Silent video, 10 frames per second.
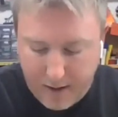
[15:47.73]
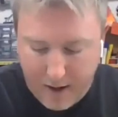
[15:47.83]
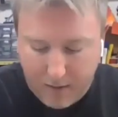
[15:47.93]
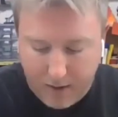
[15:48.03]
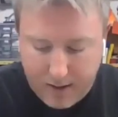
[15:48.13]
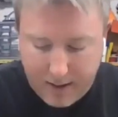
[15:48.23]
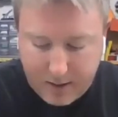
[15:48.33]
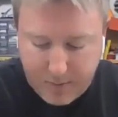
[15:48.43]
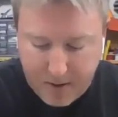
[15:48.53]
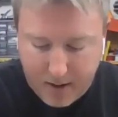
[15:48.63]
and out, and
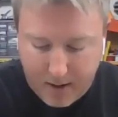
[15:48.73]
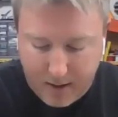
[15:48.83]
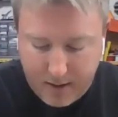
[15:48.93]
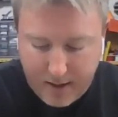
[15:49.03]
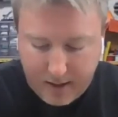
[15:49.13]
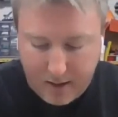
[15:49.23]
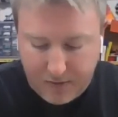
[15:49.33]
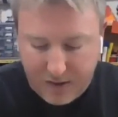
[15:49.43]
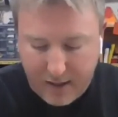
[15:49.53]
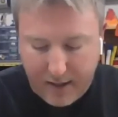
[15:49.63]
that's my
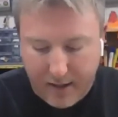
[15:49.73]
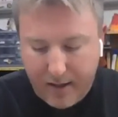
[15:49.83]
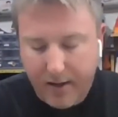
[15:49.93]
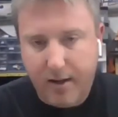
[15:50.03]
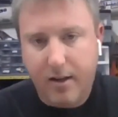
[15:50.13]
negative side.